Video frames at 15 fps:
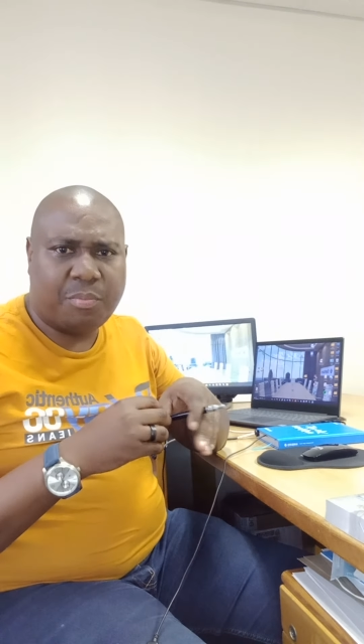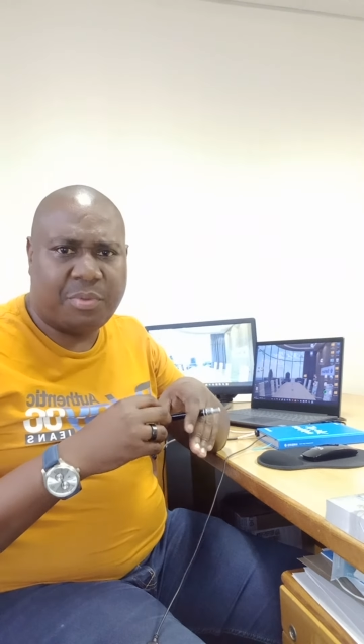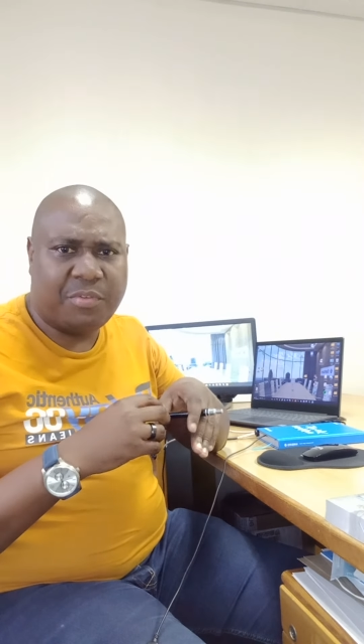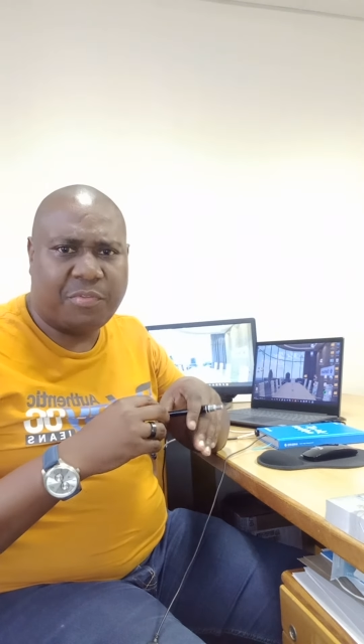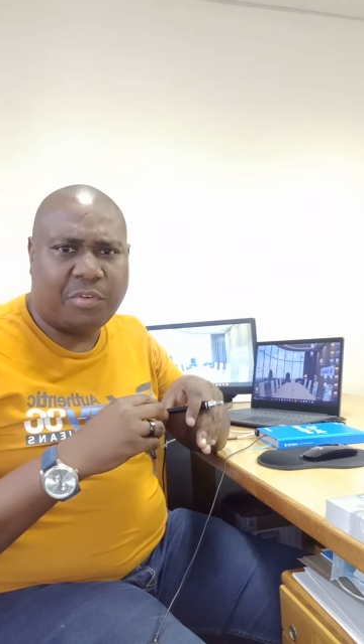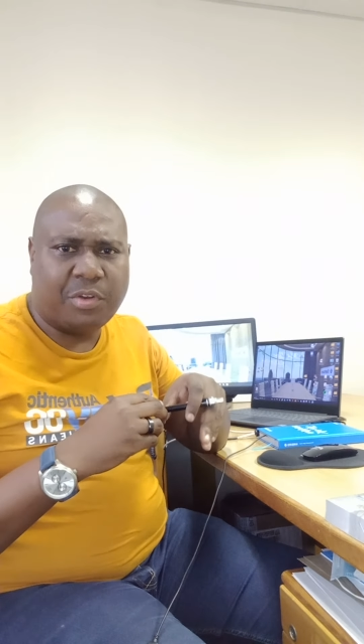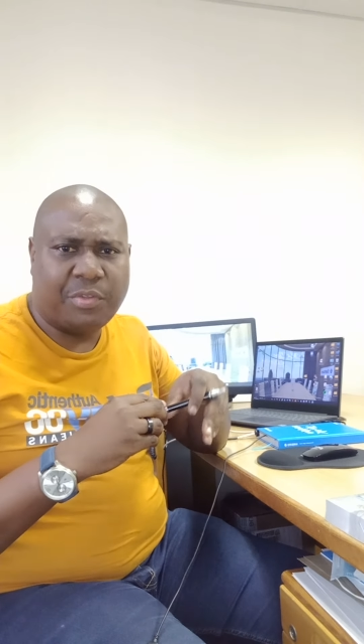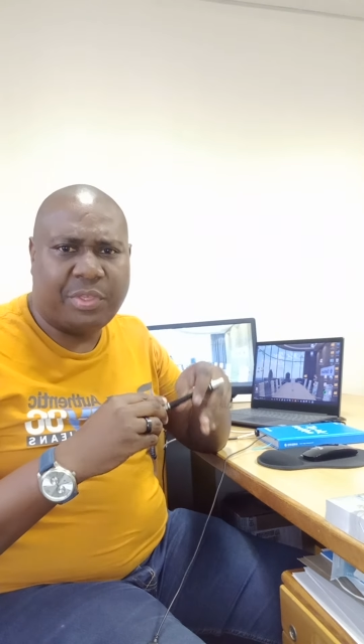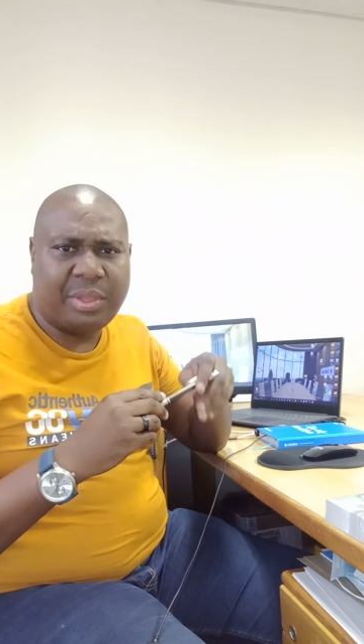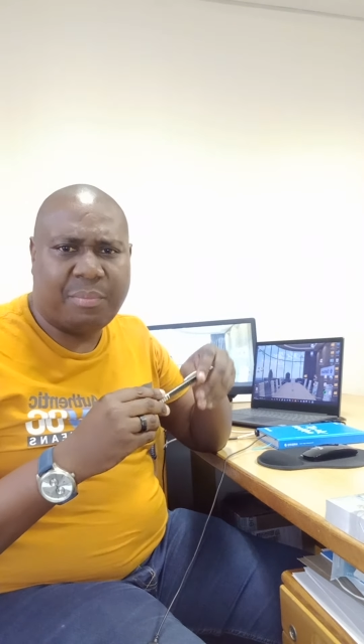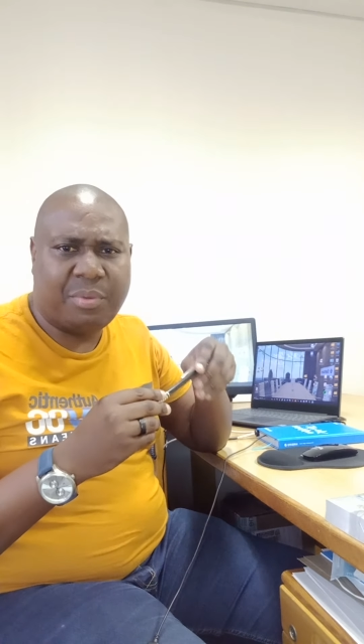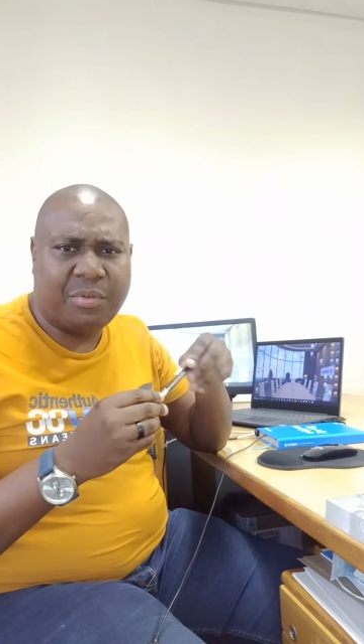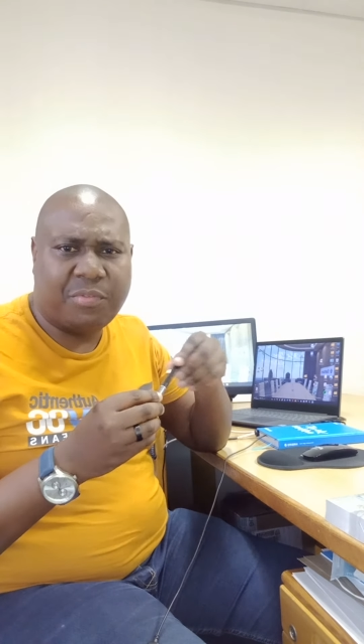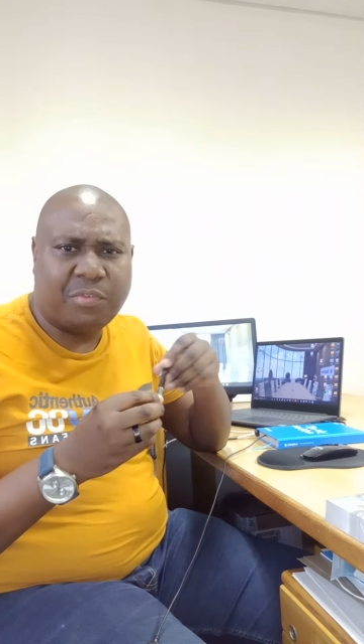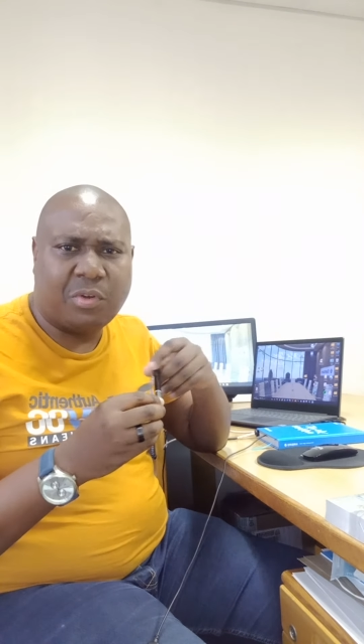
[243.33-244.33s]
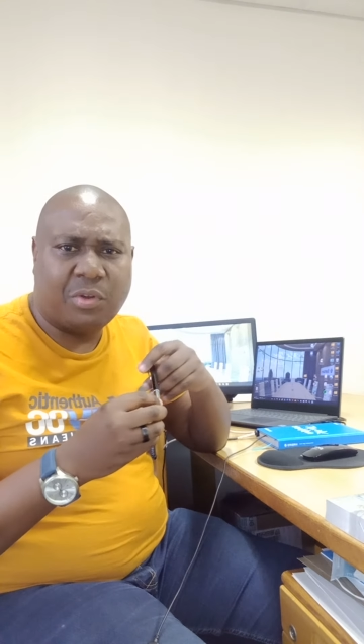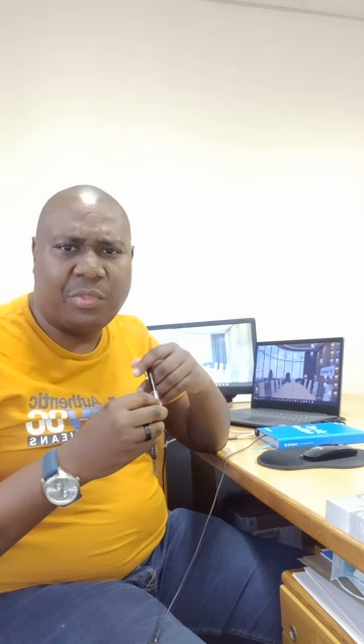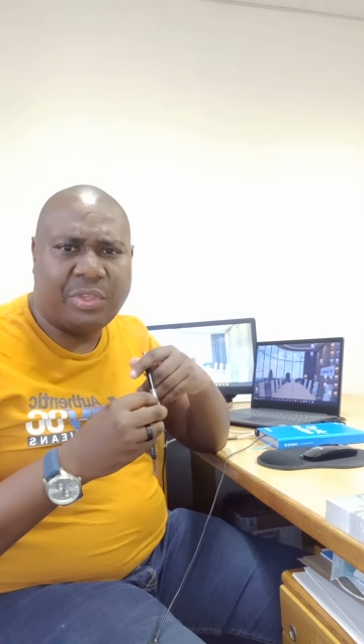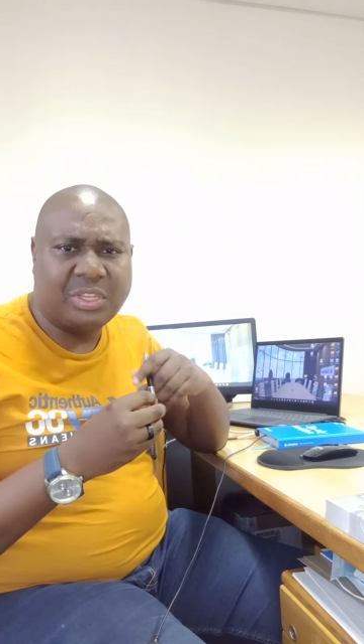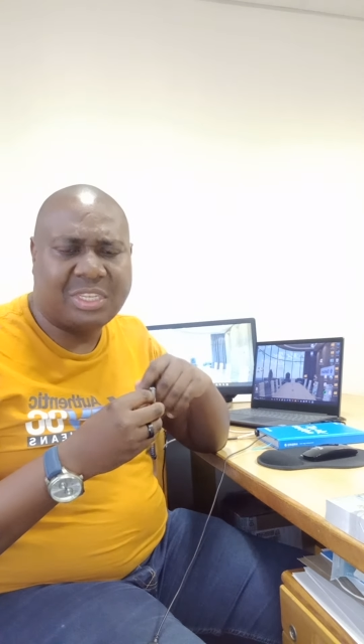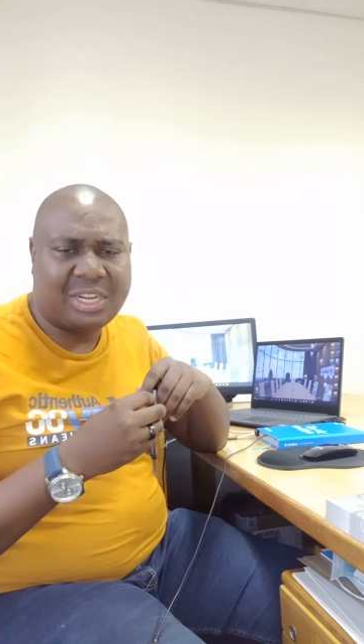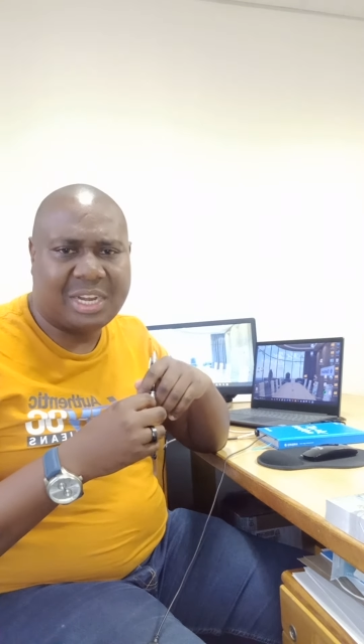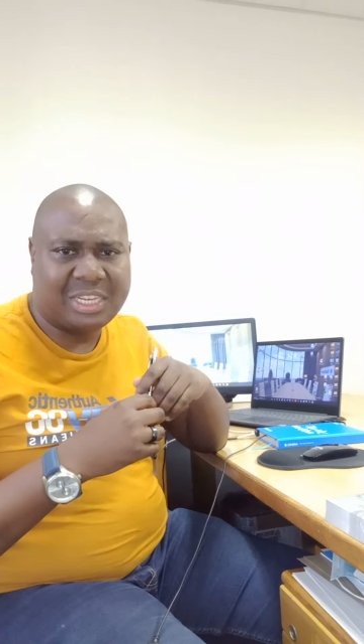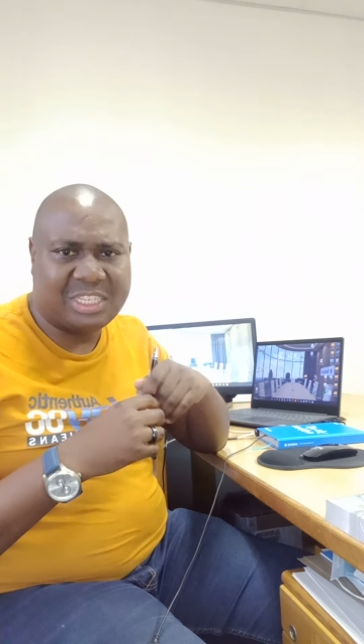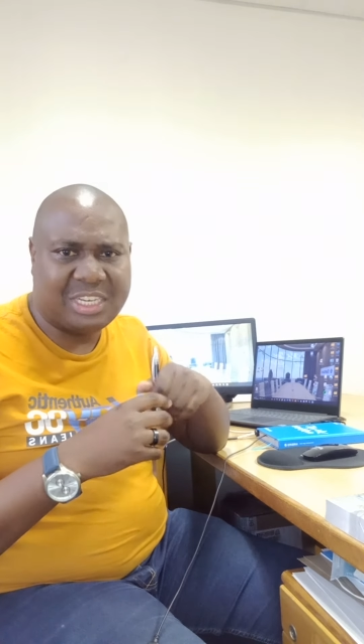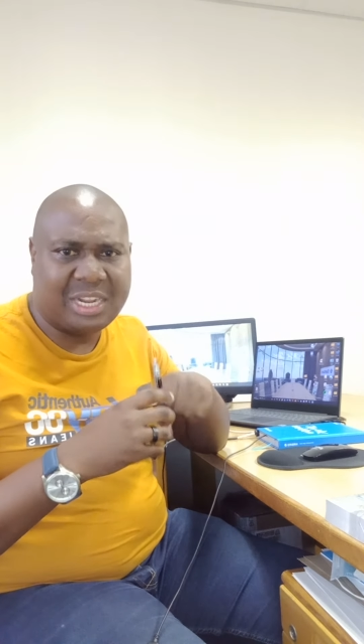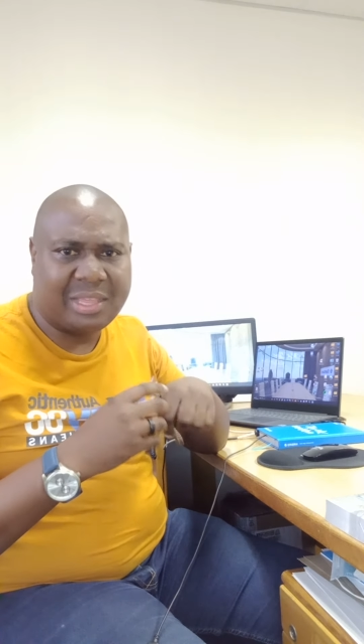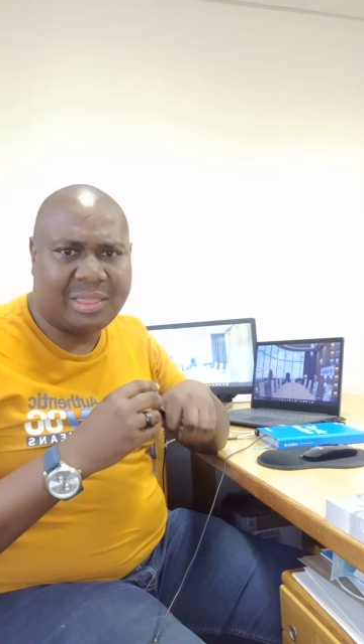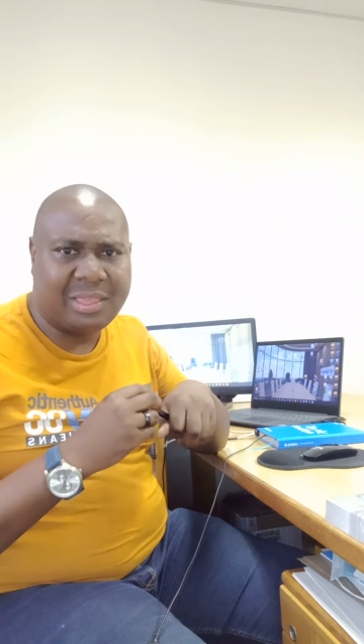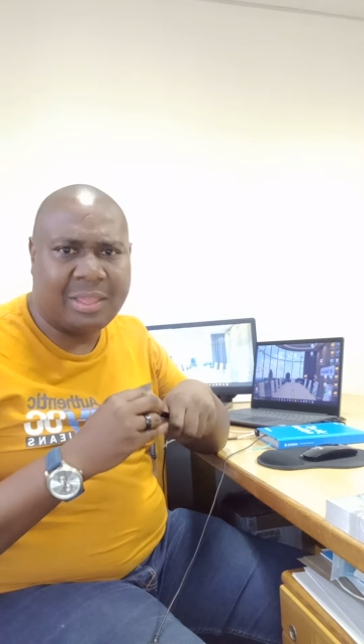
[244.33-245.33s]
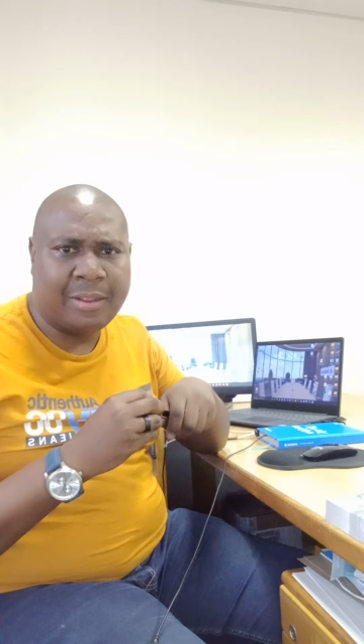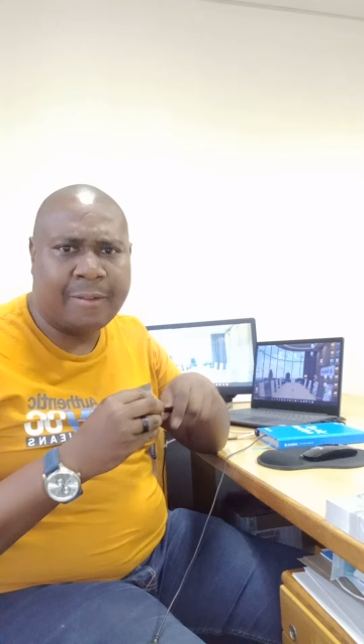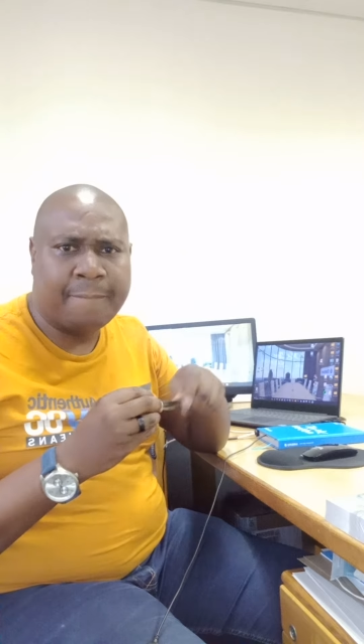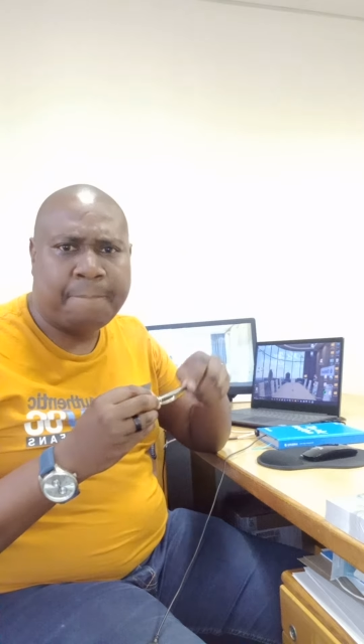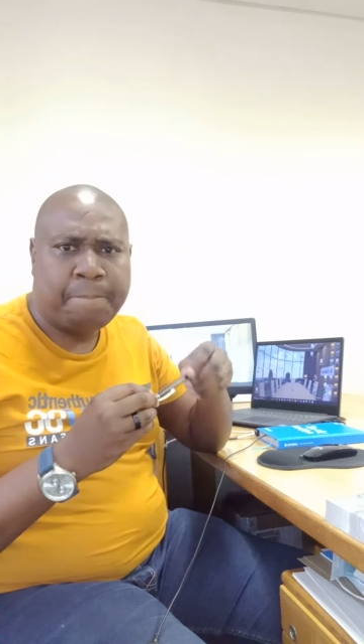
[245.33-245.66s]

before this Russia thing.